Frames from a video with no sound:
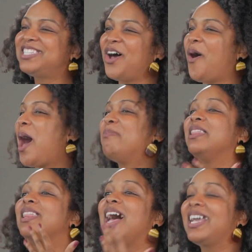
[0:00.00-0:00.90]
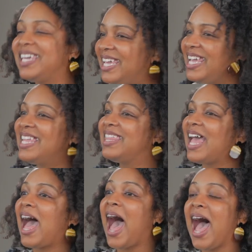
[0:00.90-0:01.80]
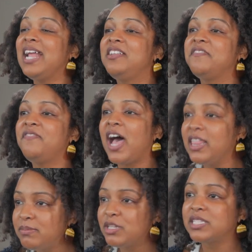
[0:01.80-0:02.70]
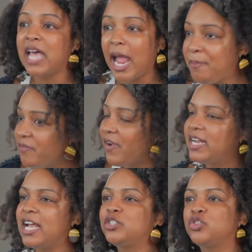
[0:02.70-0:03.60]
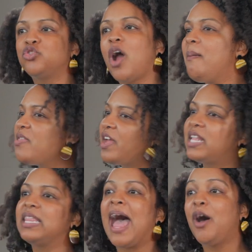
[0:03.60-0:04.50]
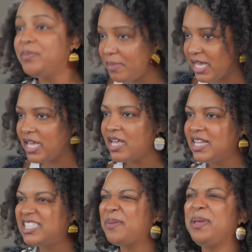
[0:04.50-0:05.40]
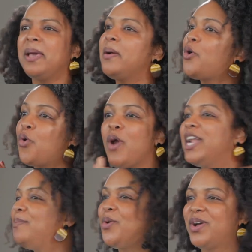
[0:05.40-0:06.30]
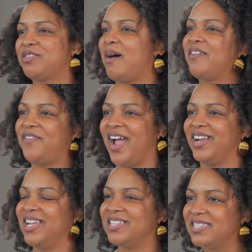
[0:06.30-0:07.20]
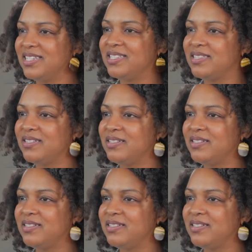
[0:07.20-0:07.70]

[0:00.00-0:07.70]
So I'm lucky in that I developed a type of financial trauma that allowed me to be incredible with my finances.